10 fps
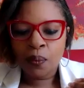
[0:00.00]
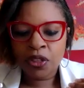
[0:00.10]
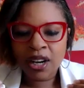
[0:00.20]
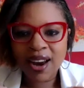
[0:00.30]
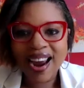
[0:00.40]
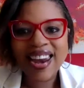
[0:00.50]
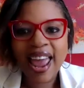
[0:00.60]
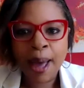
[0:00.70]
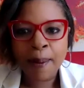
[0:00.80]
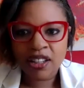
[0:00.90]
the
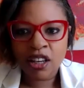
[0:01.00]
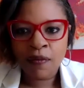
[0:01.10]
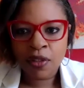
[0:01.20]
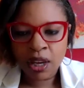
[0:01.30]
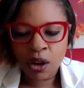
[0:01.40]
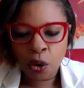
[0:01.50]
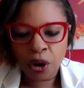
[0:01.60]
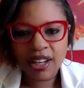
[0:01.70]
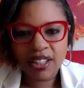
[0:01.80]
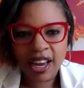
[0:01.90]
dynamics of the
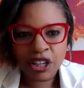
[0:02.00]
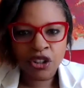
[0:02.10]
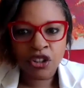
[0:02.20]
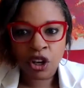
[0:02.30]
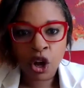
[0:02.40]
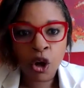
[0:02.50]
organizations and